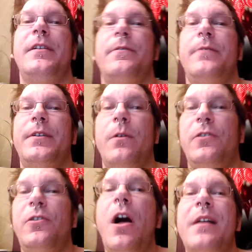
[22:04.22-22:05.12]
and, a
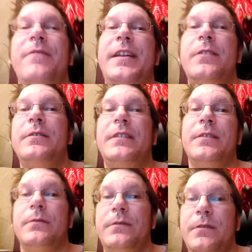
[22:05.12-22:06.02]
lot of videos,
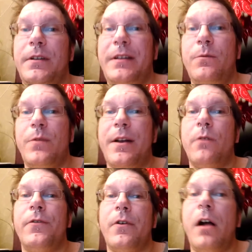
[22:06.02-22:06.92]
went
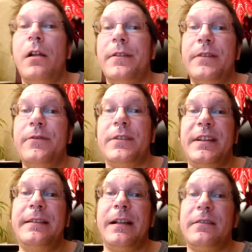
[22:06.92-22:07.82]
over all the different
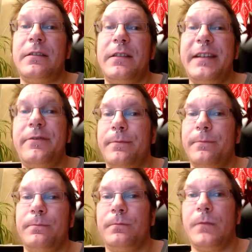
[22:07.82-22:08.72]
details on the Leaf
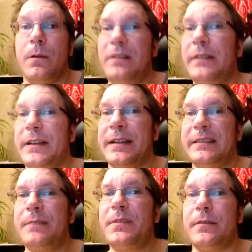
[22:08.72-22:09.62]
was Ian
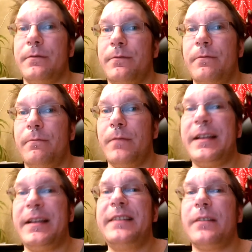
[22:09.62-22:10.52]
Simpson.
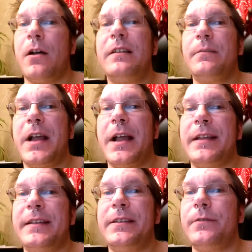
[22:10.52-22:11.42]
And he's an awesome guy,
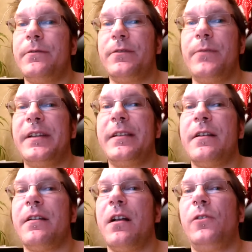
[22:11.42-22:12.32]
and he's really
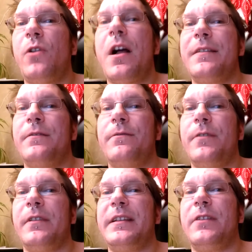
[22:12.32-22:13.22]
done a lot
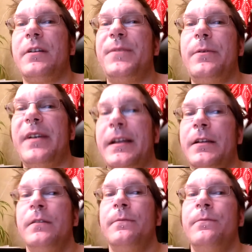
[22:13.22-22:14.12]
for the Leaf community.
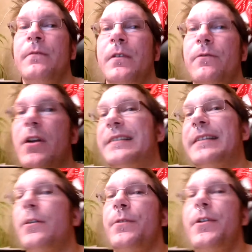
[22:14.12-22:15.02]
For us
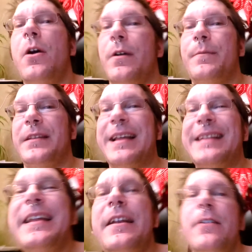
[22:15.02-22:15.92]
that don't know, I mean,
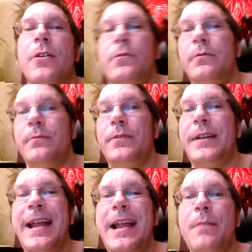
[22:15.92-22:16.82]
that didn't know.
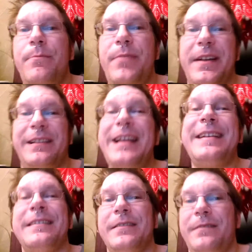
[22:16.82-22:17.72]
Today I'm pretty
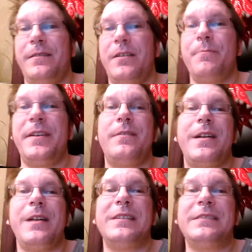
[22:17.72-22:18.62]
enlightened compared to
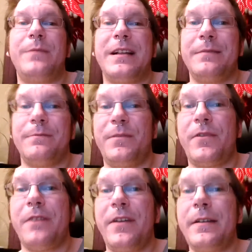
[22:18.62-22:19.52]
what I was
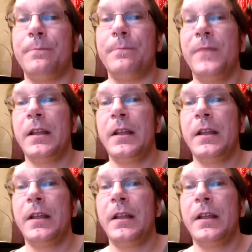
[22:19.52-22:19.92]
before I found him.